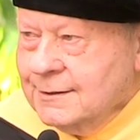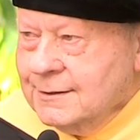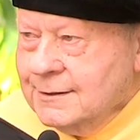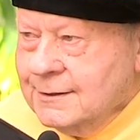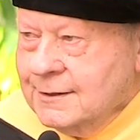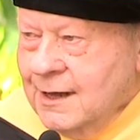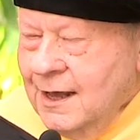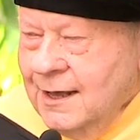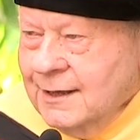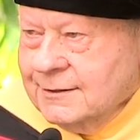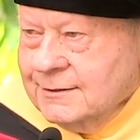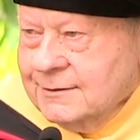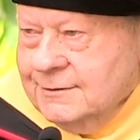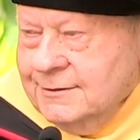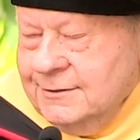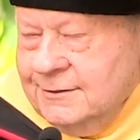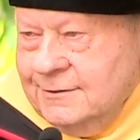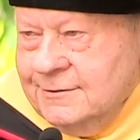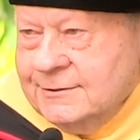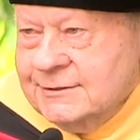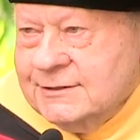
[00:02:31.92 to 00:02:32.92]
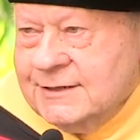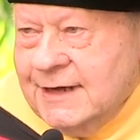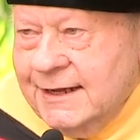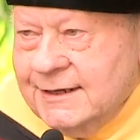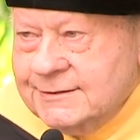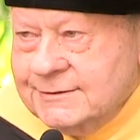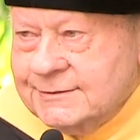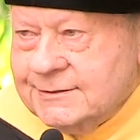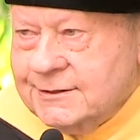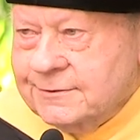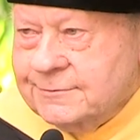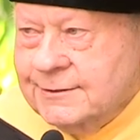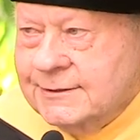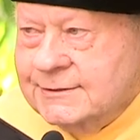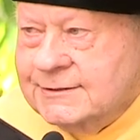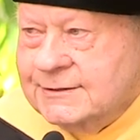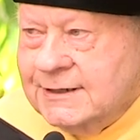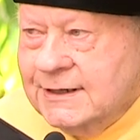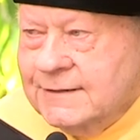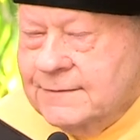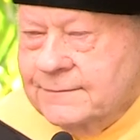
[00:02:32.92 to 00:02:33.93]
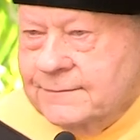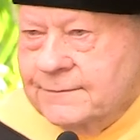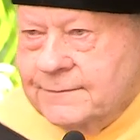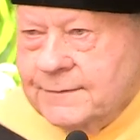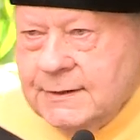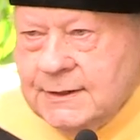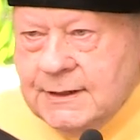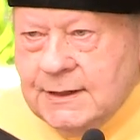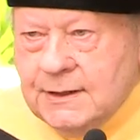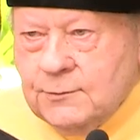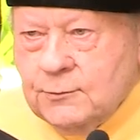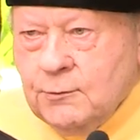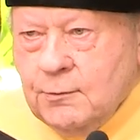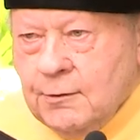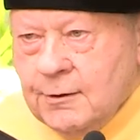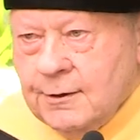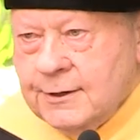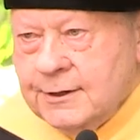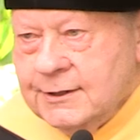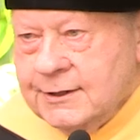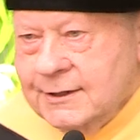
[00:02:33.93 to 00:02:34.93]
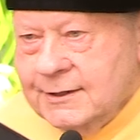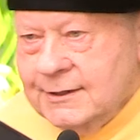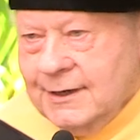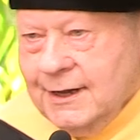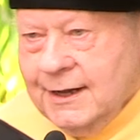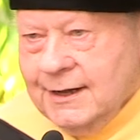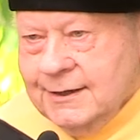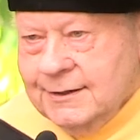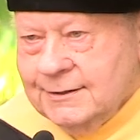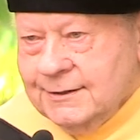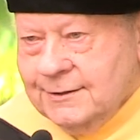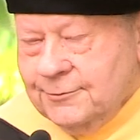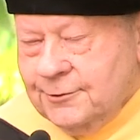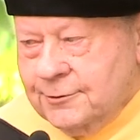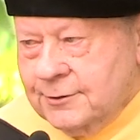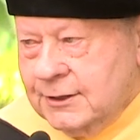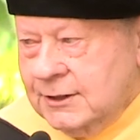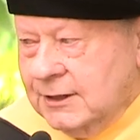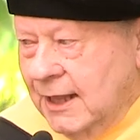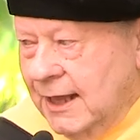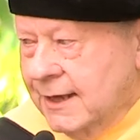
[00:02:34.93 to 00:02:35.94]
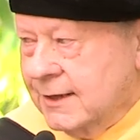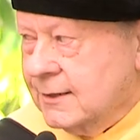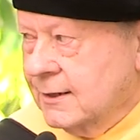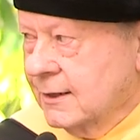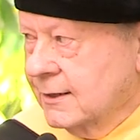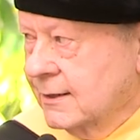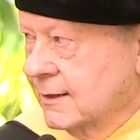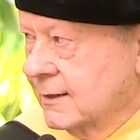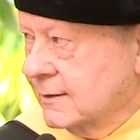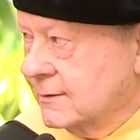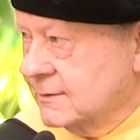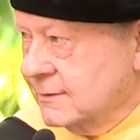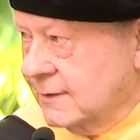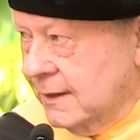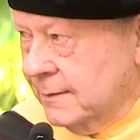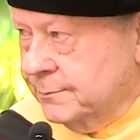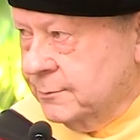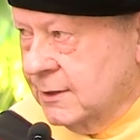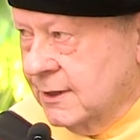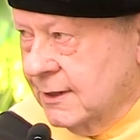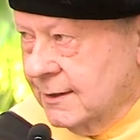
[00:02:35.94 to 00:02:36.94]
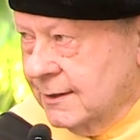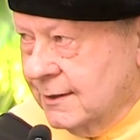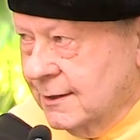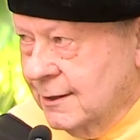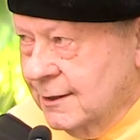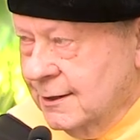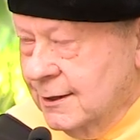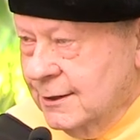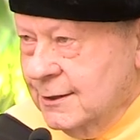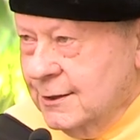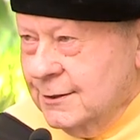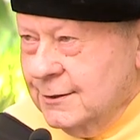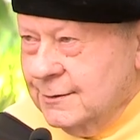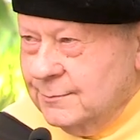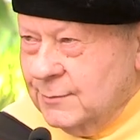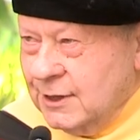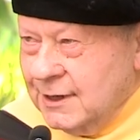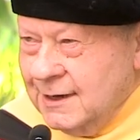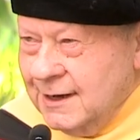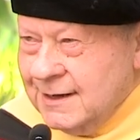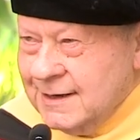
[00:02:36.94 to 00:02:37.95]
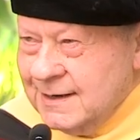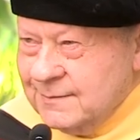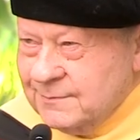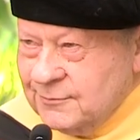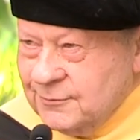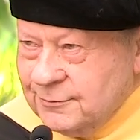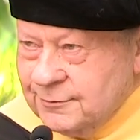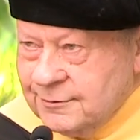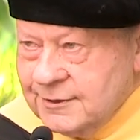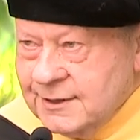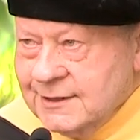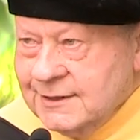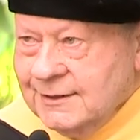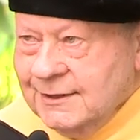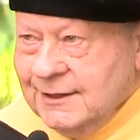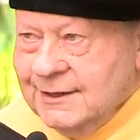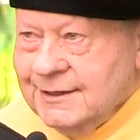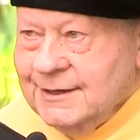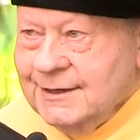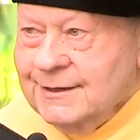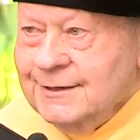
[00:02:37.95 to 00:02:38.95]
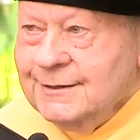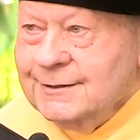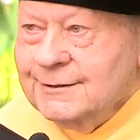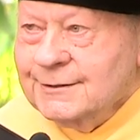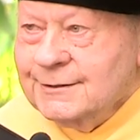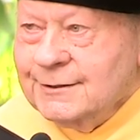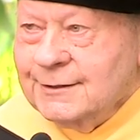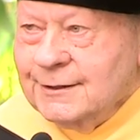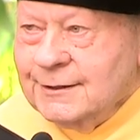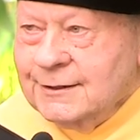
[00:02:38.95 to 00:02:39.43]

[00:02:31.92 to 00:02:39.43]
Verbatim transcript: Not, you know, it's nice to receive the award and I gladly accept it, but I am really